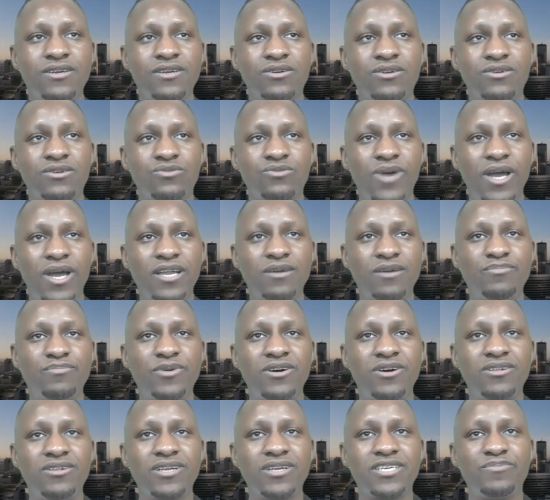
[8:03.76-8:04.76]
Write up
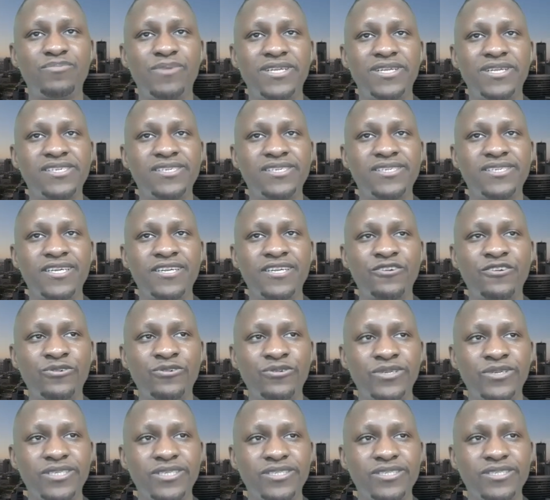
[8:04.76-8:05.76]
all expenses and
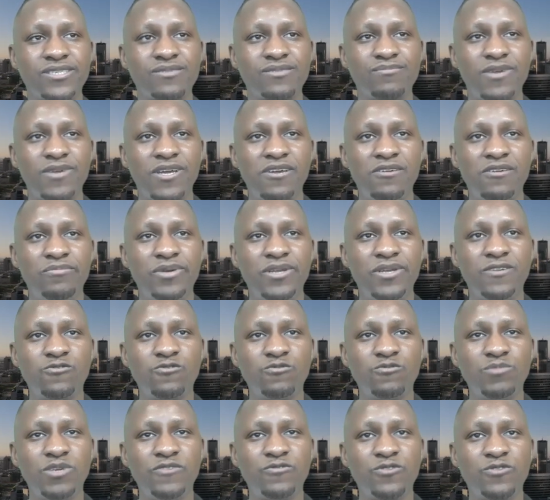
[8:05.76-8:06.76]
earnings. My opinion
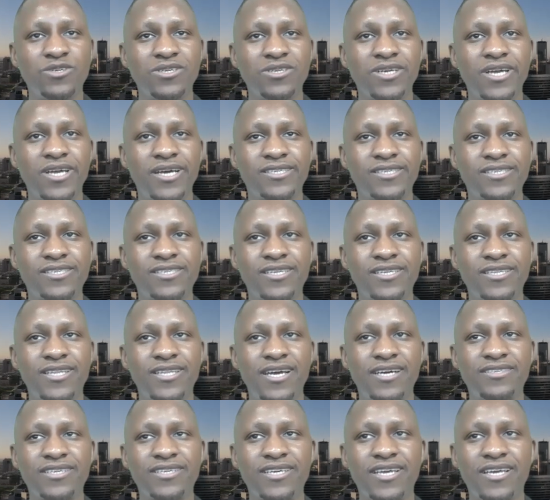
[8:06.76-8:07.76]
would be for you guys to sit
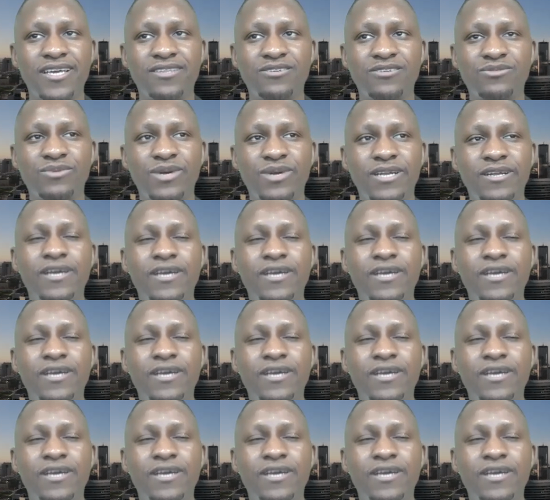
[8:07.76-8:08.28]
down together and write.